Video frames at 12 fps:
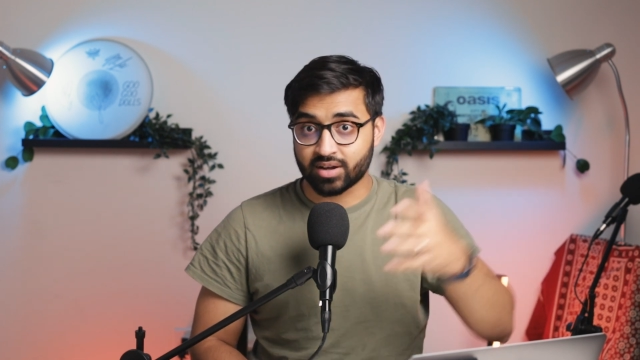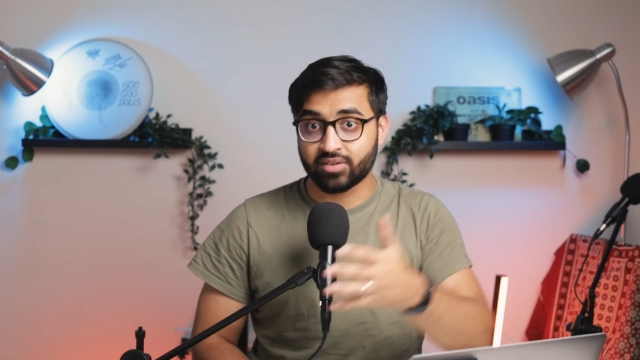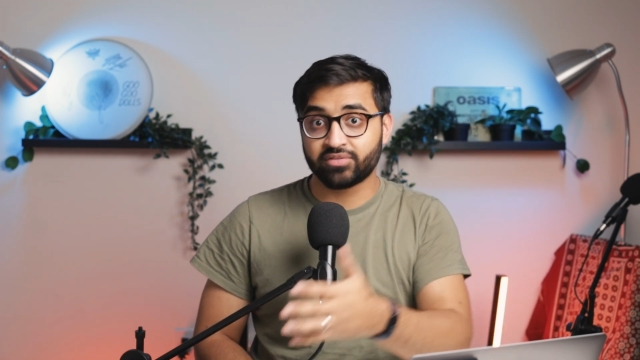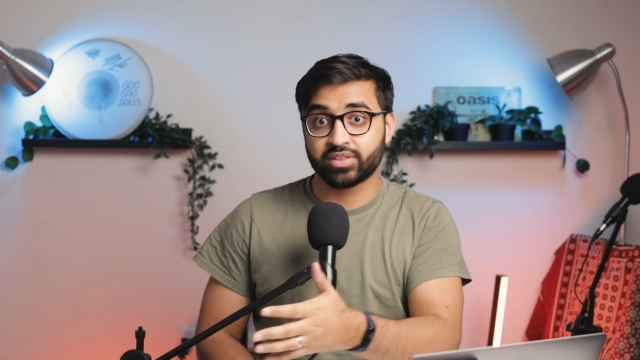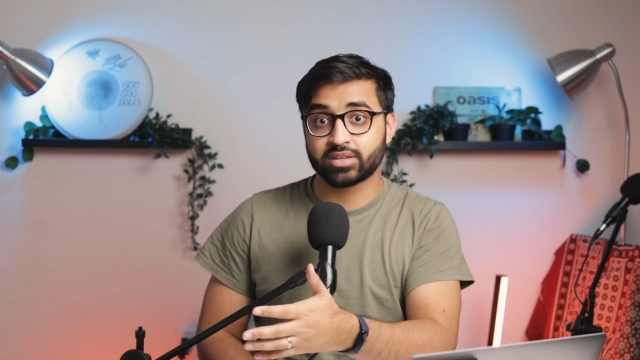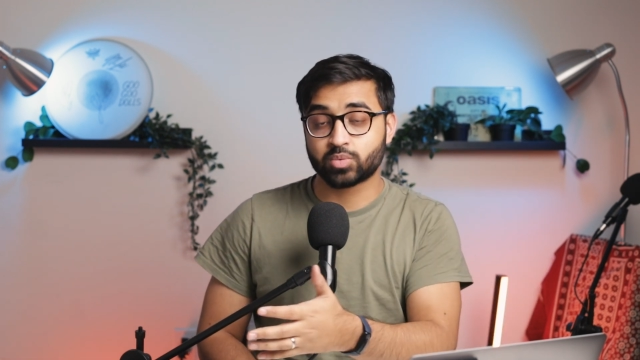
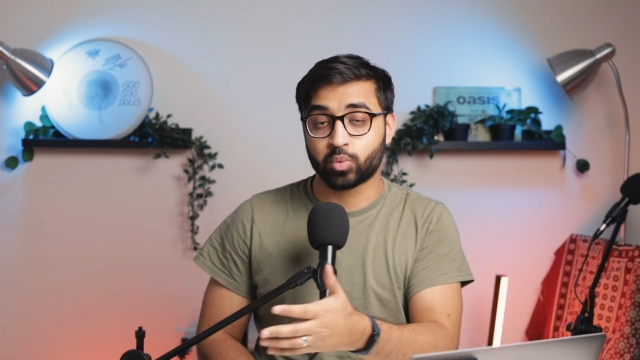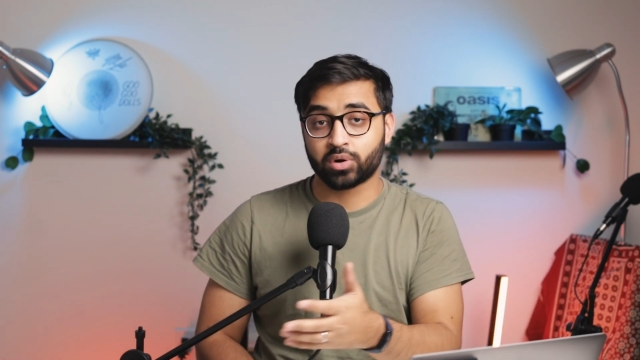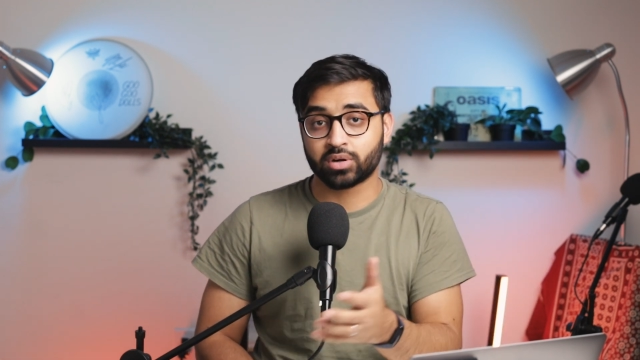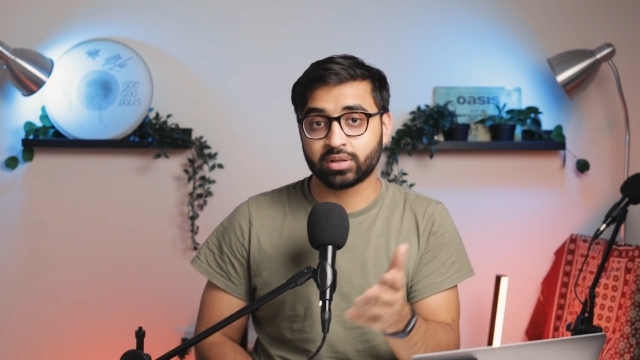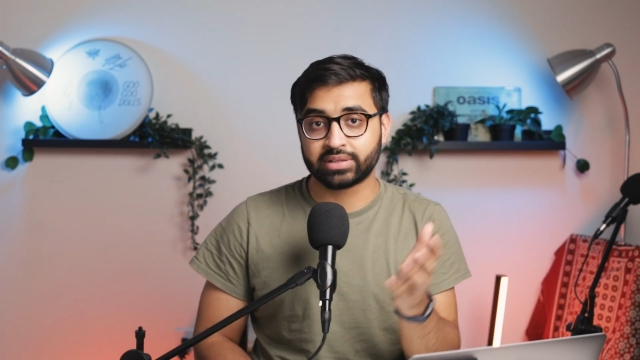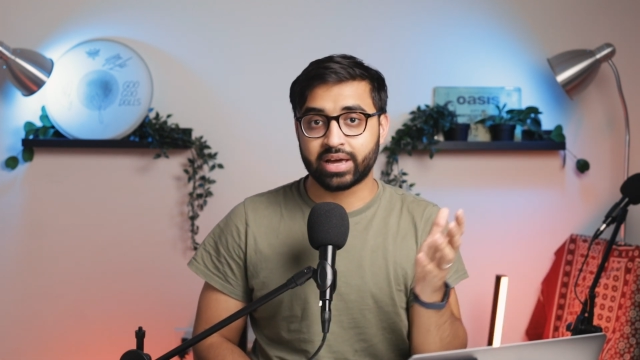of this
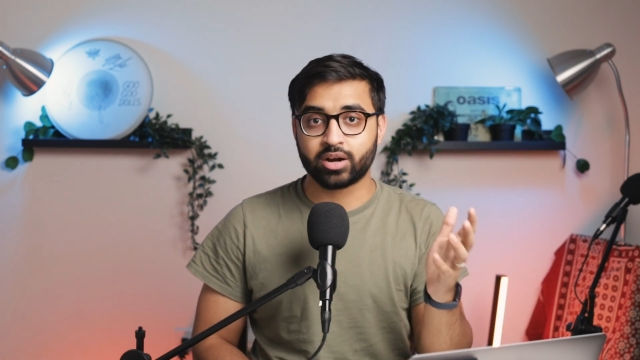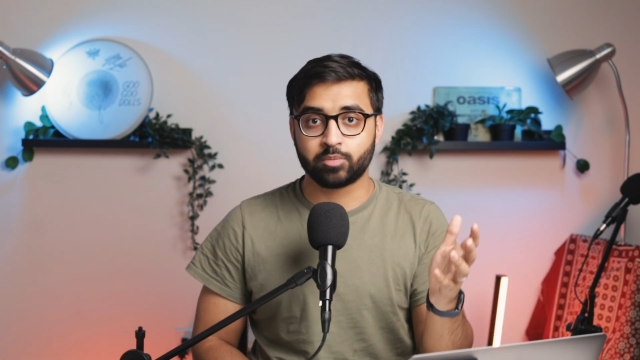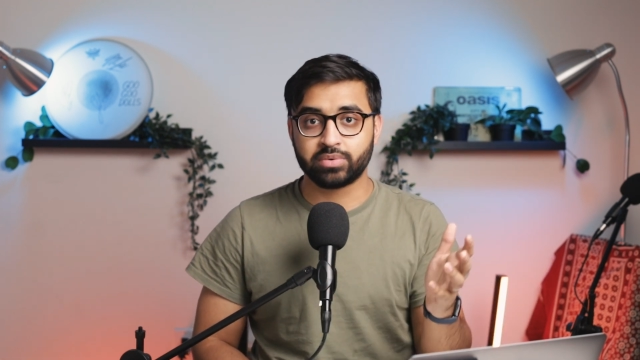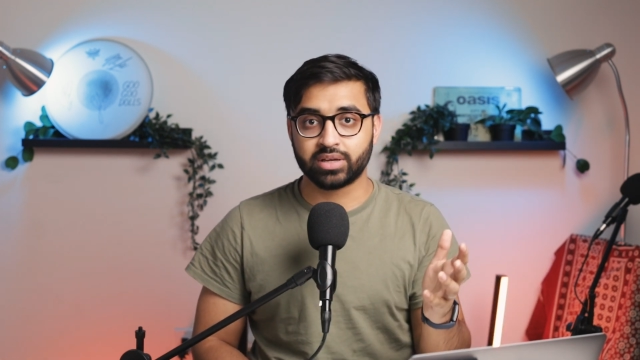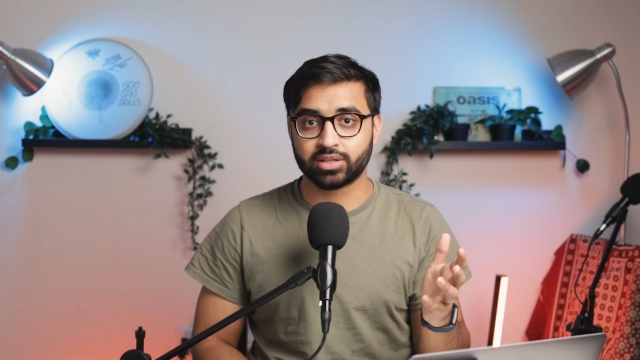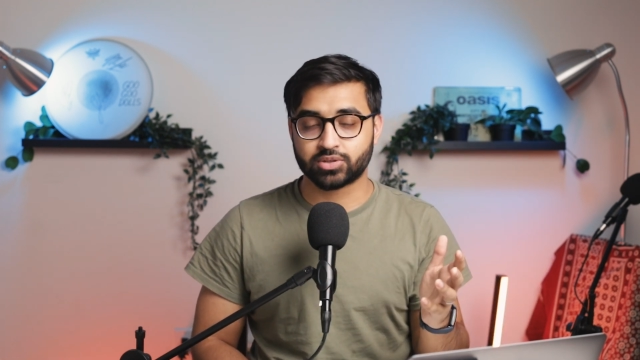world that are
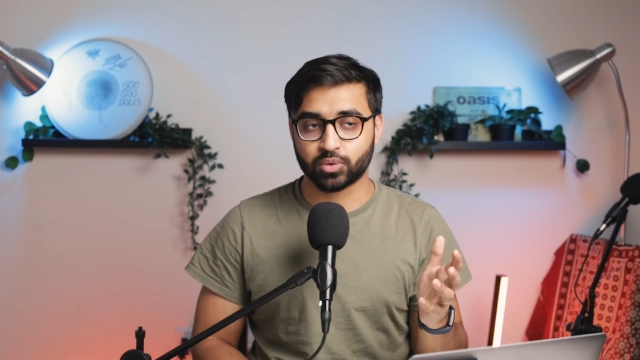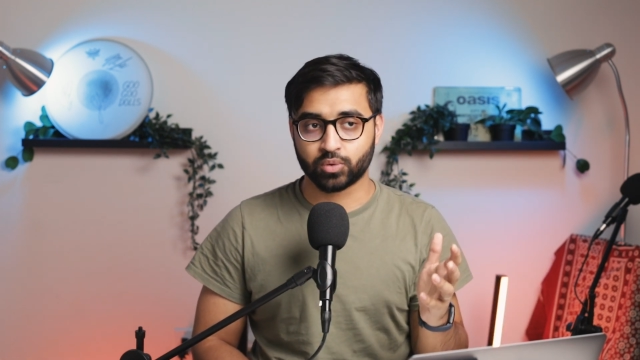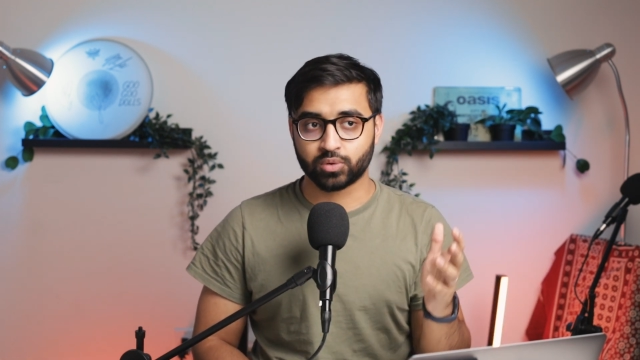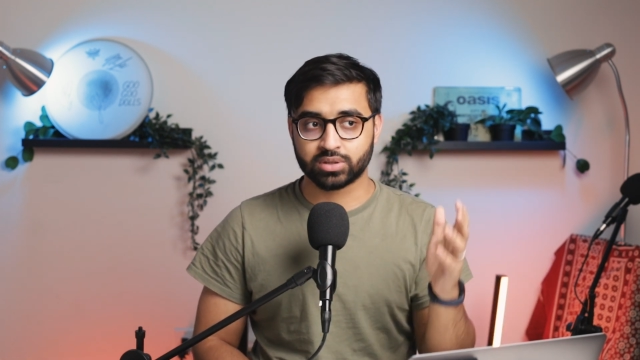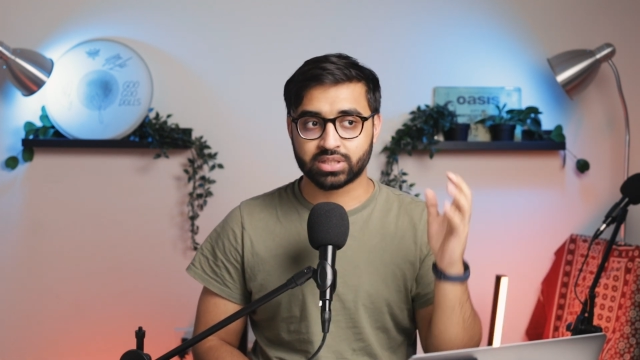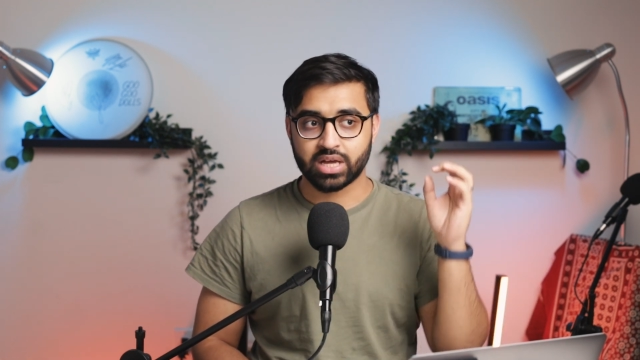being
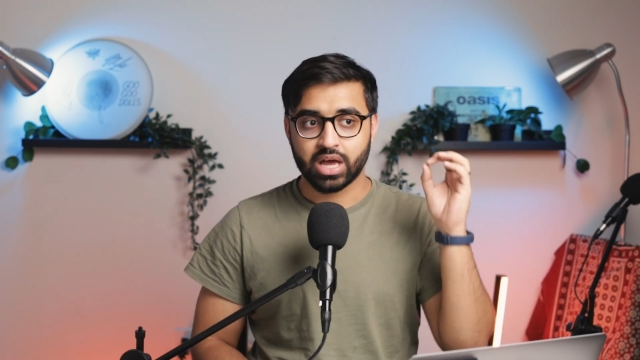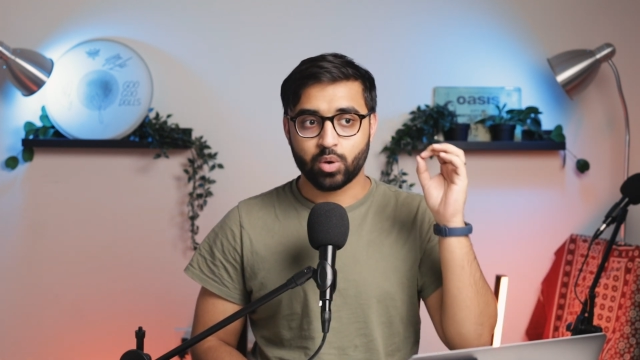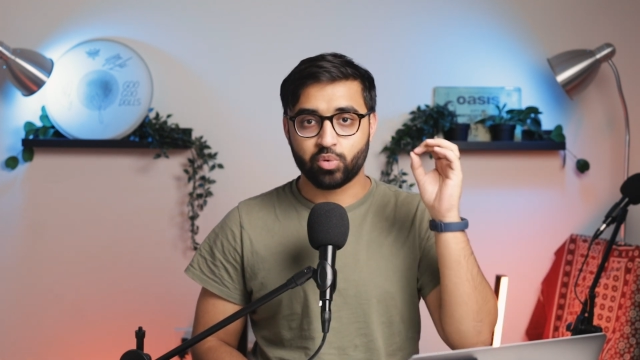told